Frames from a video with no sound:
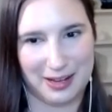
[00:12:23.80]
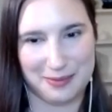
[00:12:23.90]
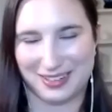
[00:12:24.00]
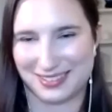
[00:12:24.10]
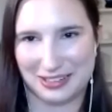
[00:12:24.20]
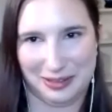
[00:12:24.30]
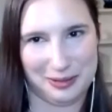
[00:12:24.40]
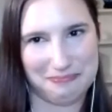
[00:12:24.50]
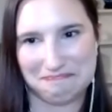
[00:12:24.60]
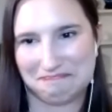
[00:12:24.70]
mean,
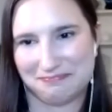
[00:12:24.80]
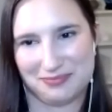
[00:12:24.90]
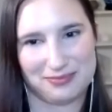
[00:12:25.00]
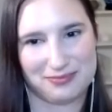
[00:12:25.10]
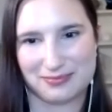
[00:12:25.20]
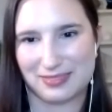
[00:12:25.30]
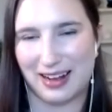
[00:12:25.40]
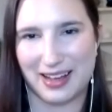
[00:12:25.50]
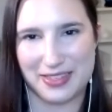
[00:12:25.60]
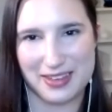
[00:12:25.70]

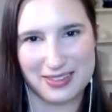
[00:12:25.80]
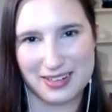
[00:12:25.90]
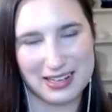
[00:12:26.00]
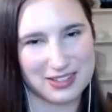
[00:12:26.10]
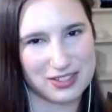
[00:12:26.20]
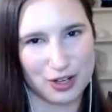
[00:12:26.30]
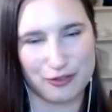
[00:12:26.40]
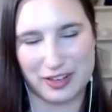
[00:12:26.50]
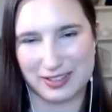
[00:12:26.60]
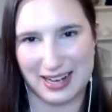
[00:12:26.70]
I think that it's so
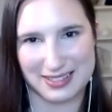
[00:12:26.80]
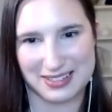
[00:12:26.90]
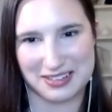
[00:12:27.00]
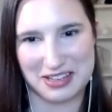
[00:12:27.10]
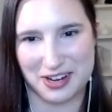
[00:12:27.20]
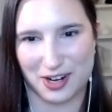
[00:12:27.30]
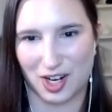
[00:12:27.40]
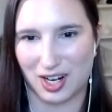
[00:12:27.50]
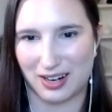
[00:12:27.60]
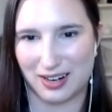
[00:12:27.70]
fantastic that
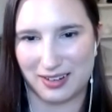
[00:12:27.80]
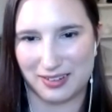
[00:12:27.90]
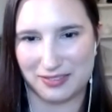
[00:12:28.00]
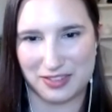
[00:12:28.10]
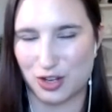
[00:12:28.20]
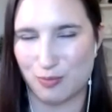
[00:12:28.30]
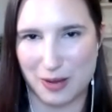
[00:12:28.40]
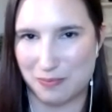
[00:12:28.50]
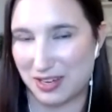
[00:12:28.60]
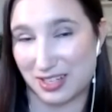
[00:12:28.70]
you might
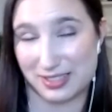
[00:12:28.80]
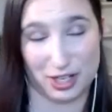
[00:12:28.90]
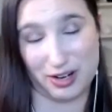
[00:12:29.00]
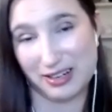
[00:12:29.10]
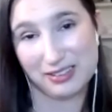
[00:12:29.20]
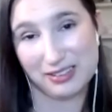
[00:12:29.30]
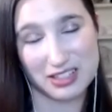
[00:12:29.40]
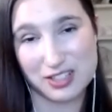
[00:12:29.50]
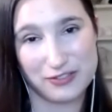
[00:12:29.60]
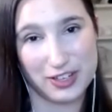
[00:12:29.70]
be considering
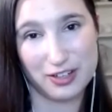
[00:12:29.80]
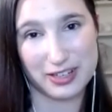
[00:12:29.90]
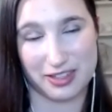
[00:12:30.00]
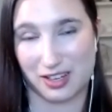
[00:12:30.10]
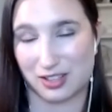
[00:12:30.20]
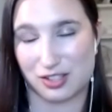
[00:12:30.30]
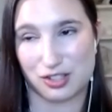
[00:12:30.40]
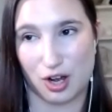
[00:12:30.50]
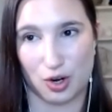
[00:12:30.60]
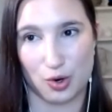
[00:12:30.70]
this field. I think it's
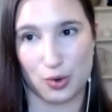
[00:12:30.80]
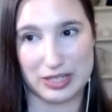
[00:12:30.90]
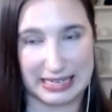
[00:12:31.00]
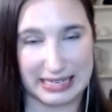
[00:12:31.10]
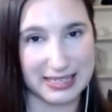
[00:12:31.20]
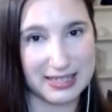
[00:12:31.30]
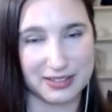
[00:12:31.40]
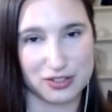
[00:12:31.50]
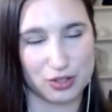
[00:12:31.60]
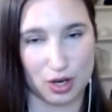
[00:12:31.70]
so needed
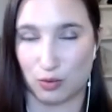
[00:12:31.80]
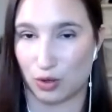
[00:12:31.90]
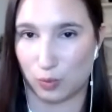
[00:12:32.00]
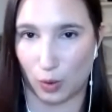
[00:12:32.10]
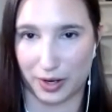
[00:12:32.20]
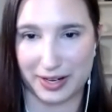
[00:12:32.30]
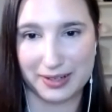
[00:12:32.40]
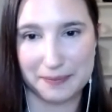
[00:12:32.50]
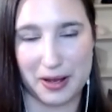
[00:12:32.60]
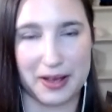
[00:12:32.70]
and so
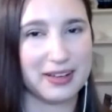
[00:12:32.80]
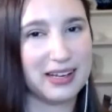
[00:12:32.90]
rewarding, but